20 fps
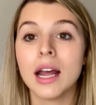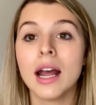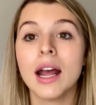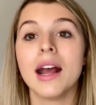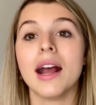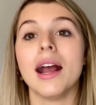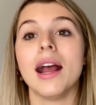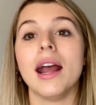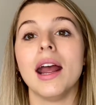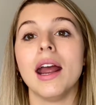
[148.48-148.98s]

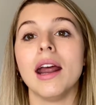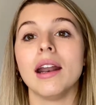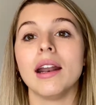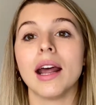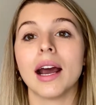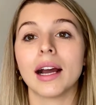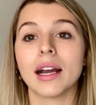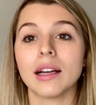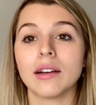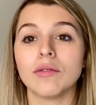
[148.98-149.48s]
And
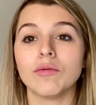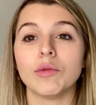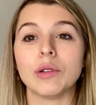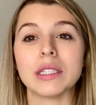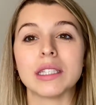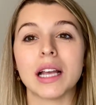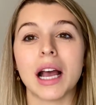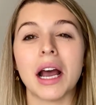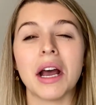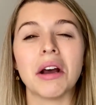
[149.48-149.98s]
that
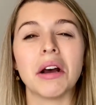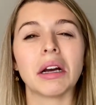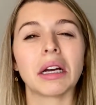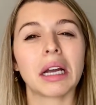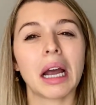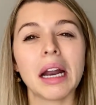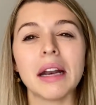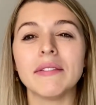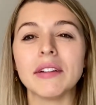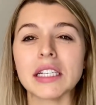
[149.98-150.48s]
was
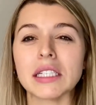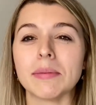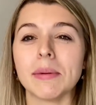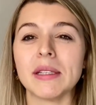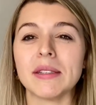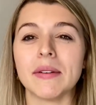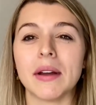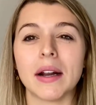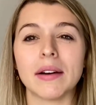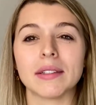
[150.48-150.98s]
kind of
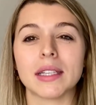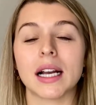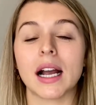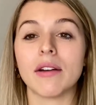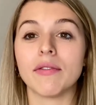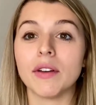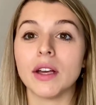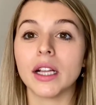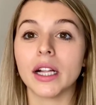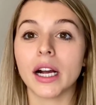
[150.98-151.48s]
expensive. And I was like, I
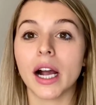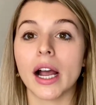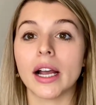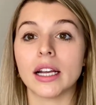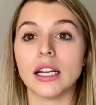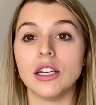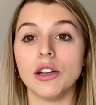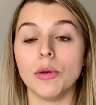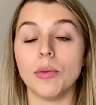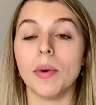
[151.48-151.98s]
feel like I
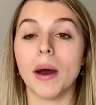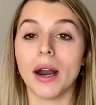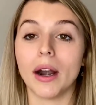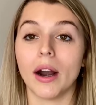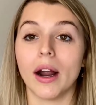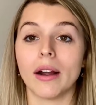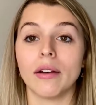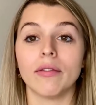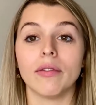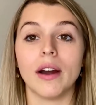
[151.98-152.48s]
can do better.
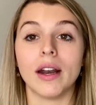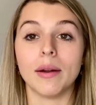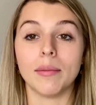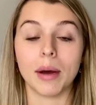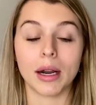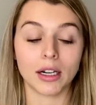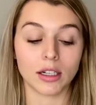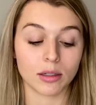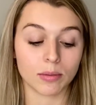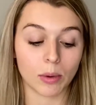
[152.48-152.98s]
I can find a
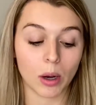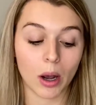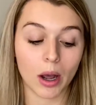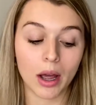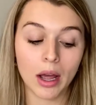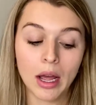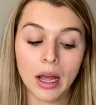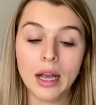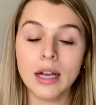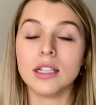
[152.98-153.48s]
better spot.
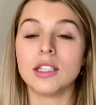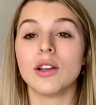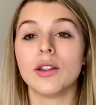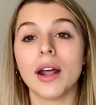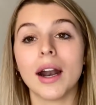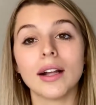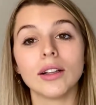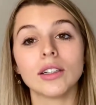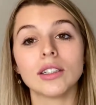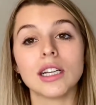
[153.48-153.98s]
So then
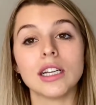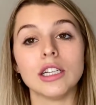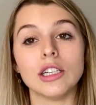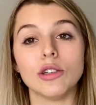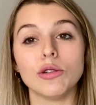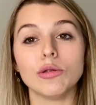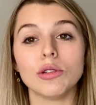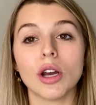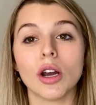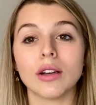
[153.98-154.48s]
I looked at
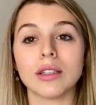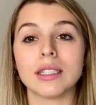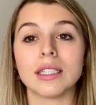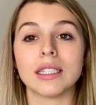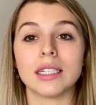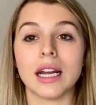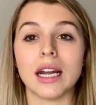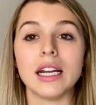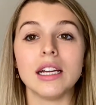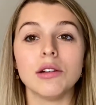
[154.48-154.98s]
Utah
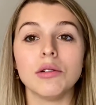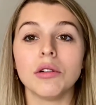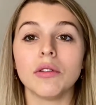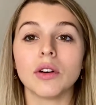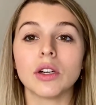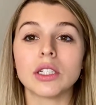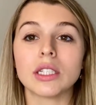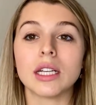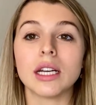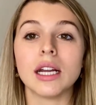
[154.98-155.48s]
State
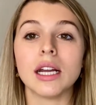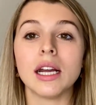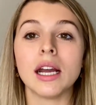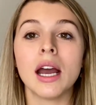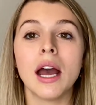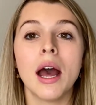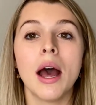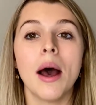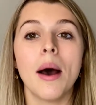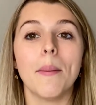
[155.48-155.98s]
University,
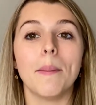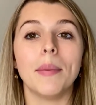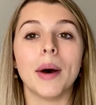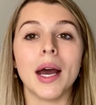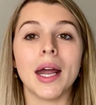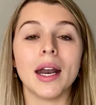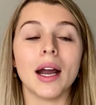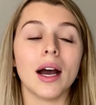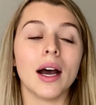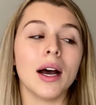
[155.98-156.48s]

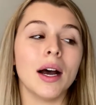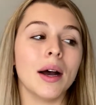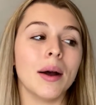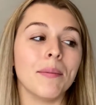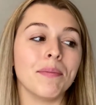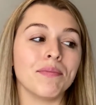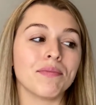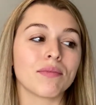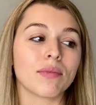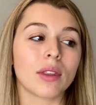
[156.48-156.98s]
but
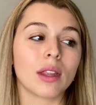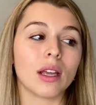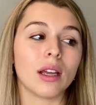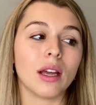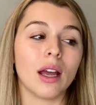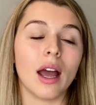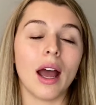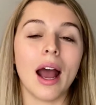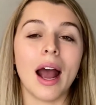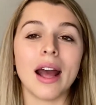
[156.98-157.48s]

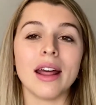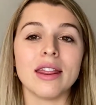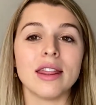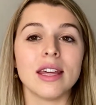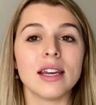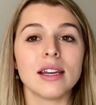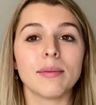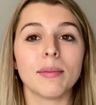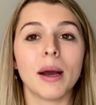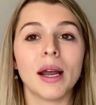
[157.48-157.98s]
I
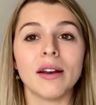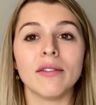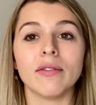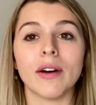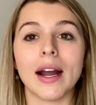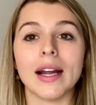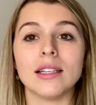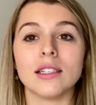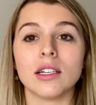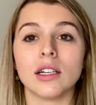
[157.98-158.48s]
think my
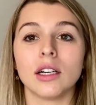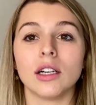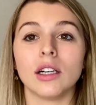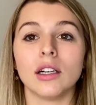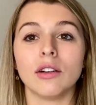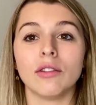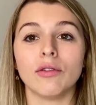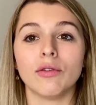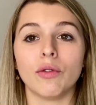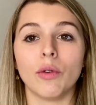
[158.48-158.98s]

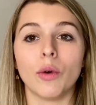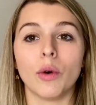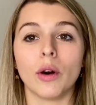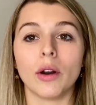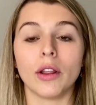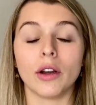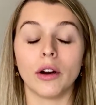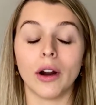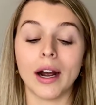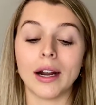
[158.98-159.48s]
advisor for
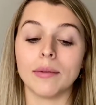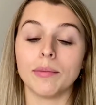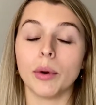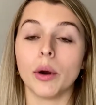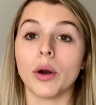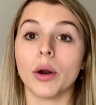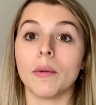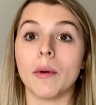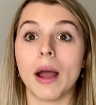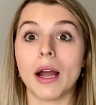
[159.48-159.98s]
the grad
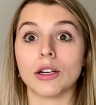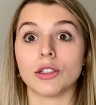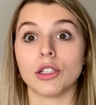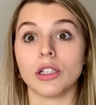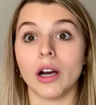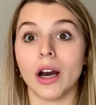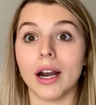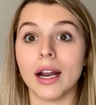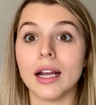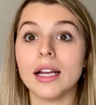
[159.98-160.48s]
program I actually
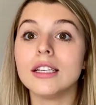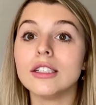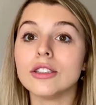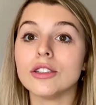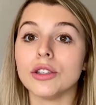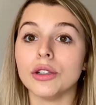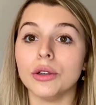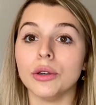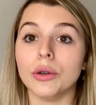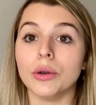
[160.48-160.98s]
got
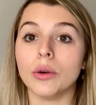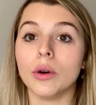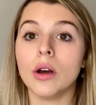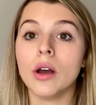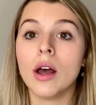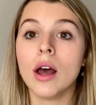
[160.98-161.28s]
into